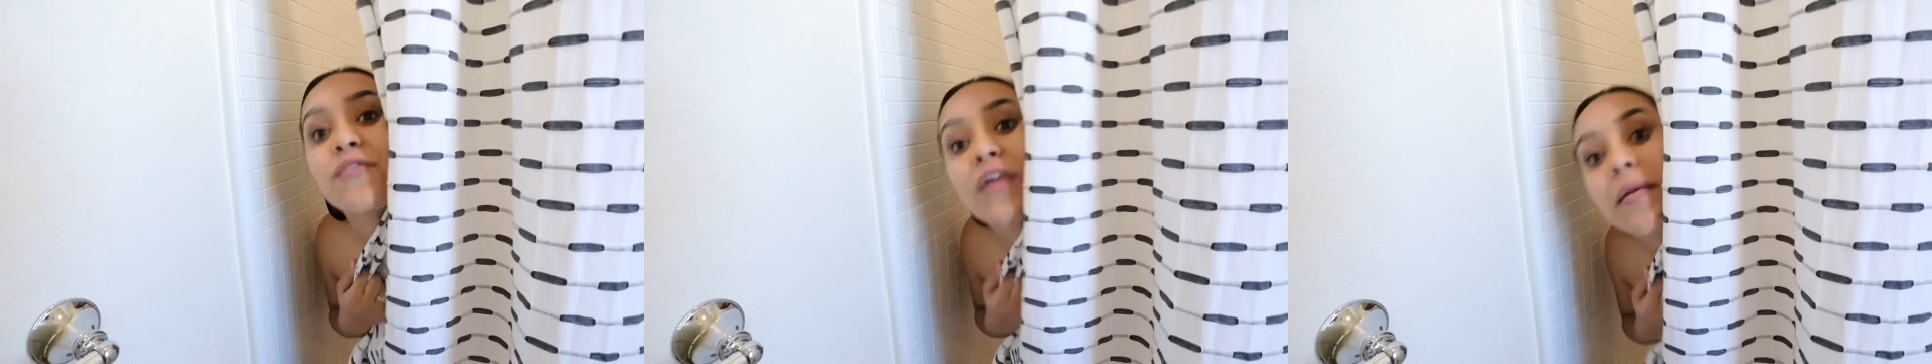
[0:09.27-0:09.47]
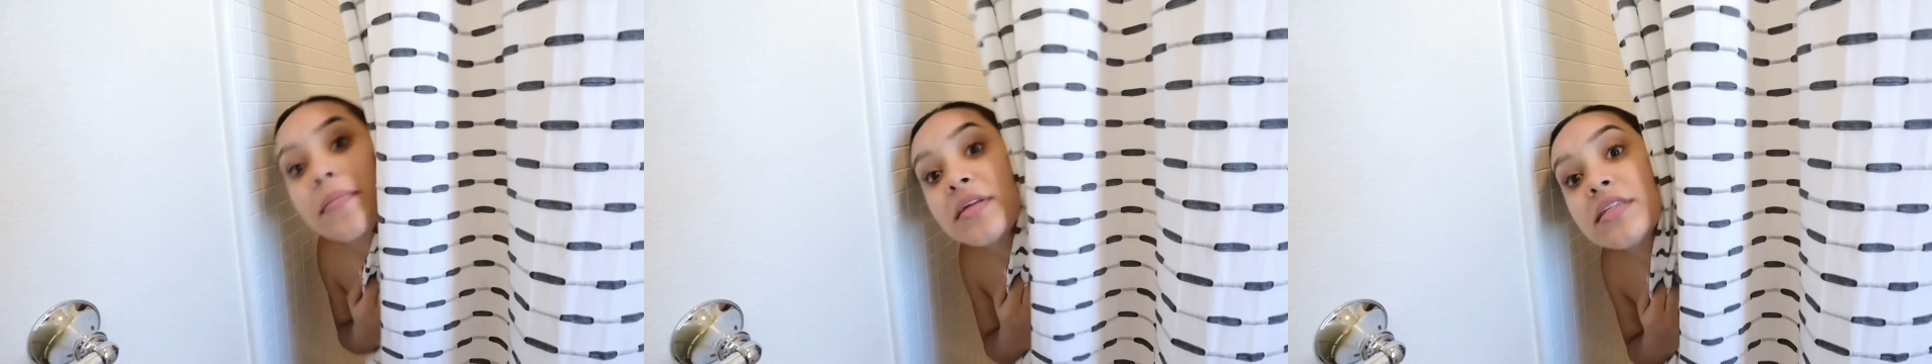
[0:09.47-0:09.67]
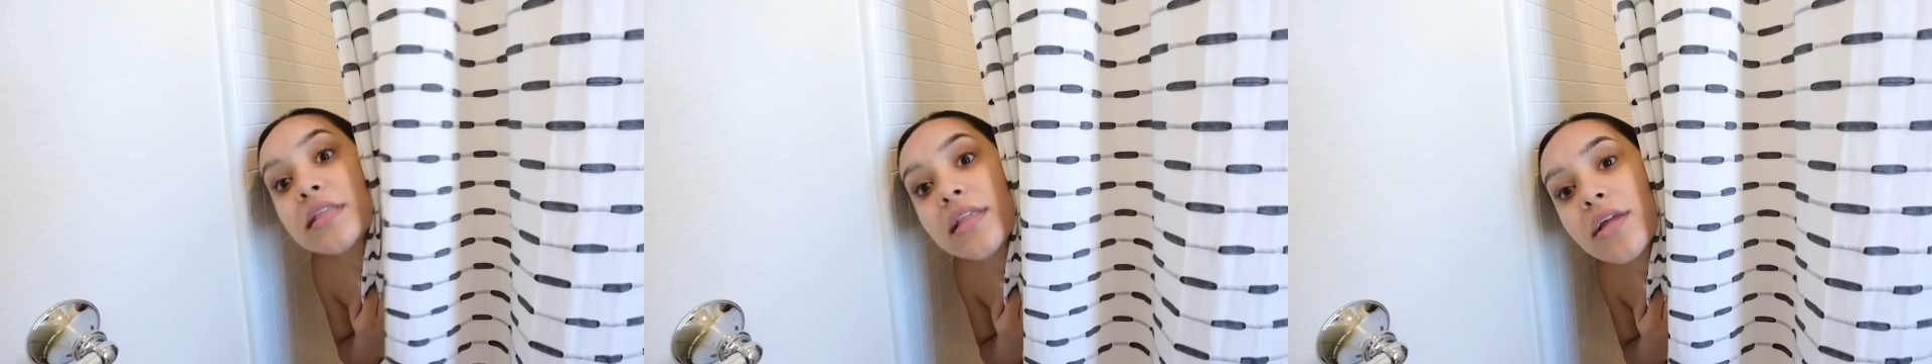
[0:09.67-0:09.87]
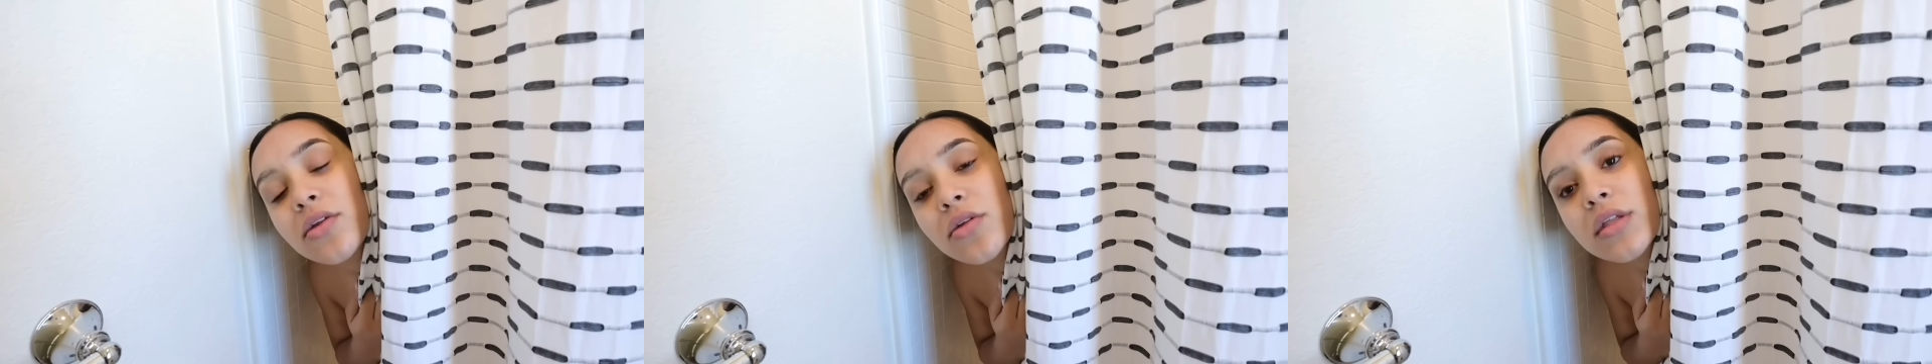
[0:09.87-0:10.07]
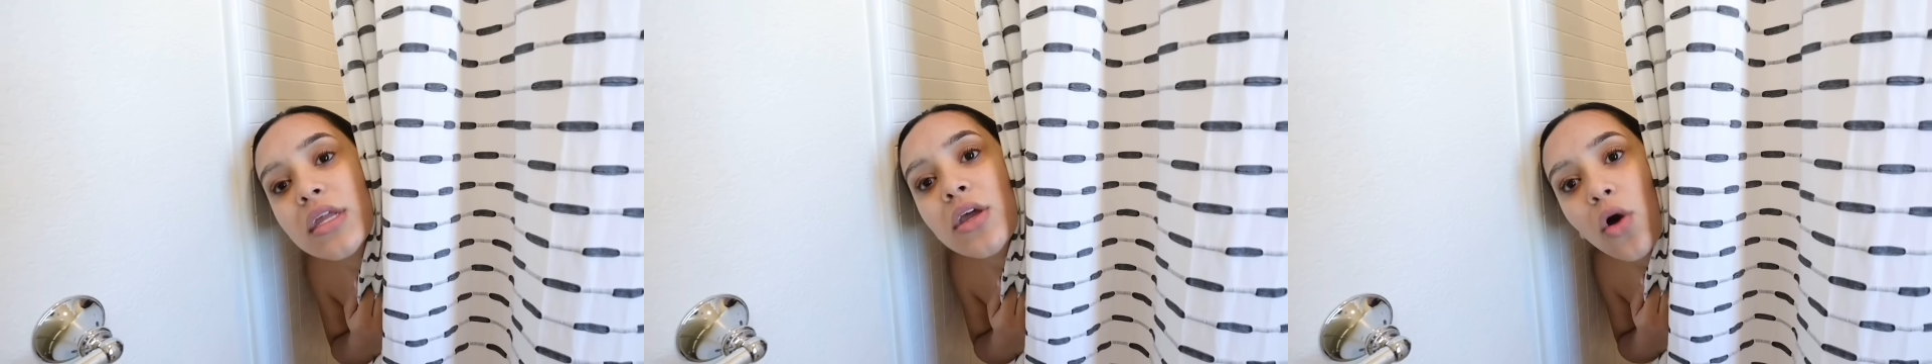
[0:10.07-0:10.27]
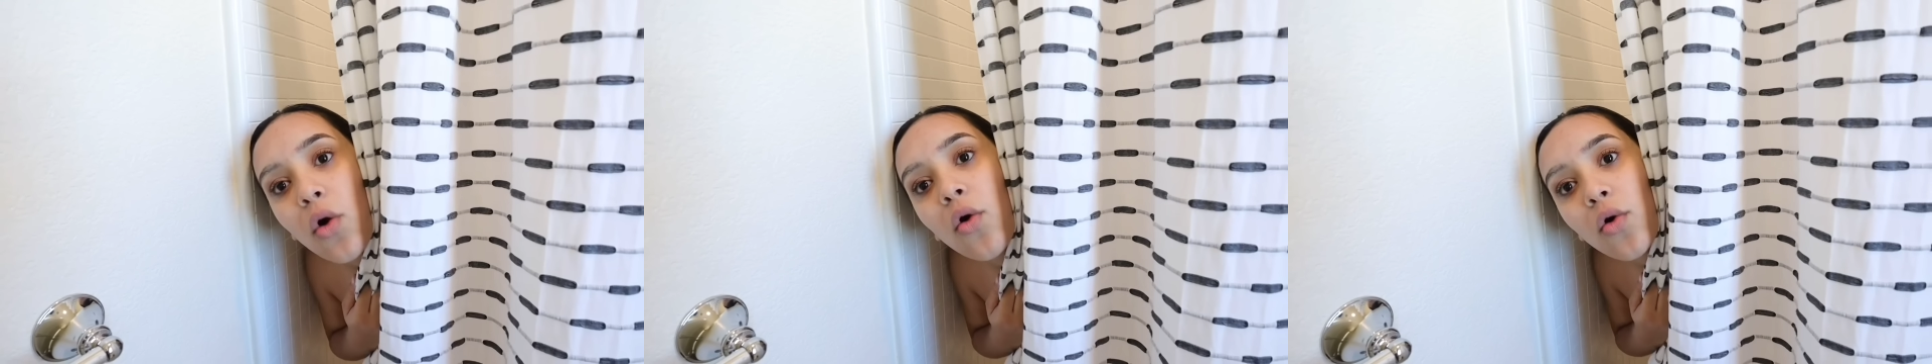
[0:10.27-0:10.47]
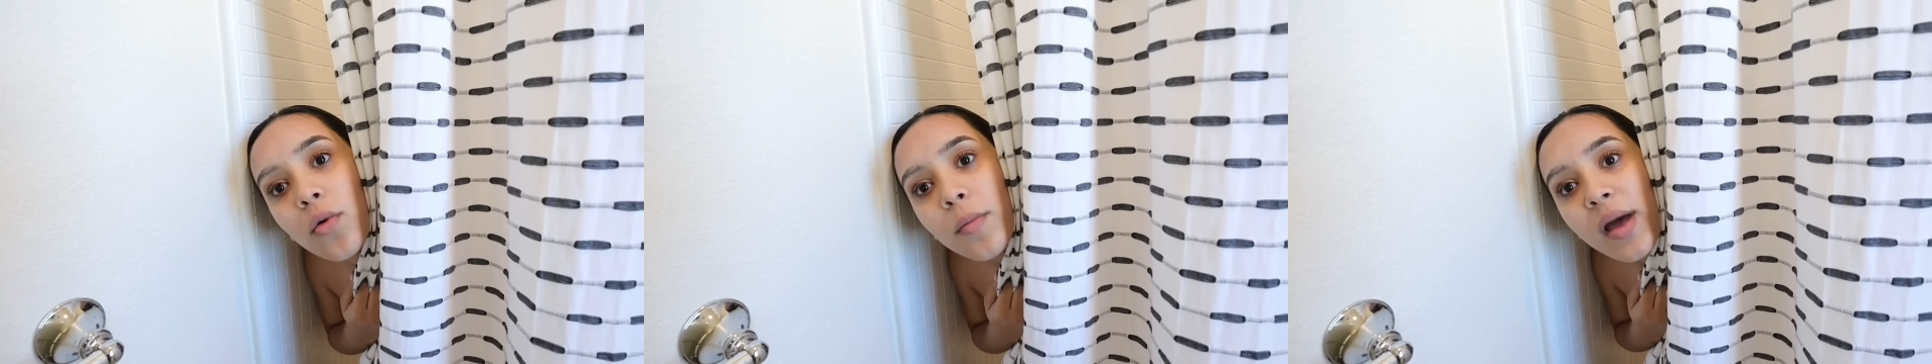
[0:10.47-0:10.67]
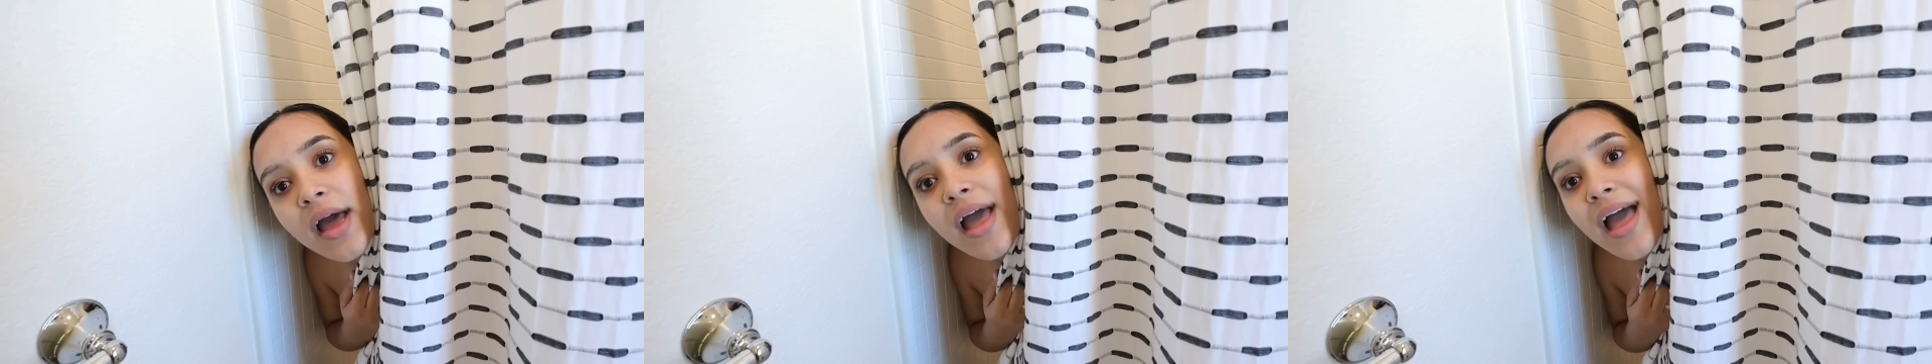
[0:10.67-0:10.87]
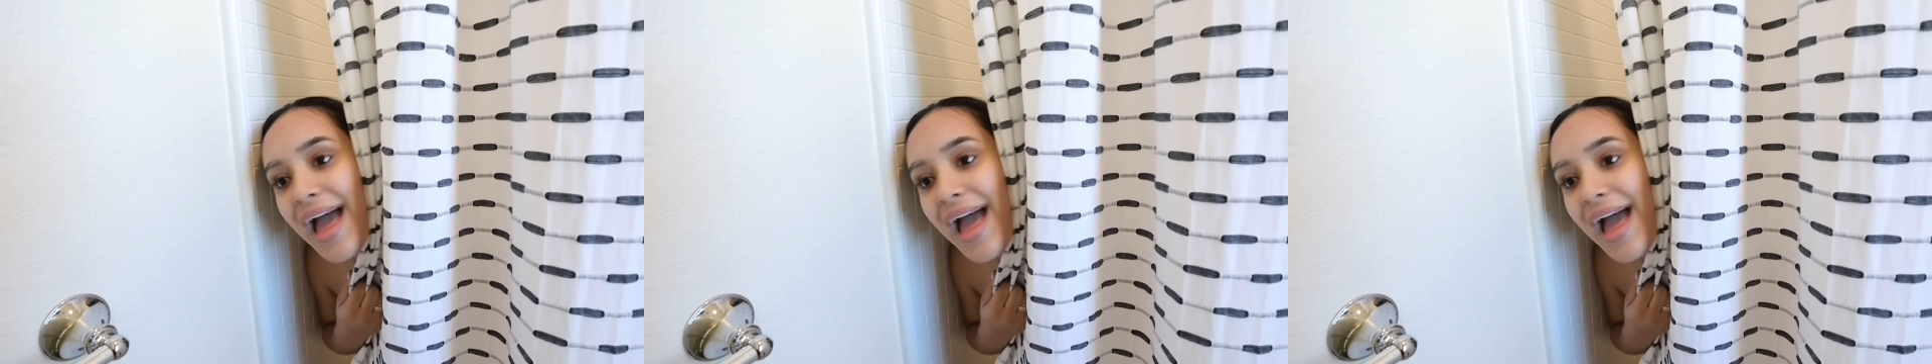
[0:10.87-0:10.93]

family's literally home.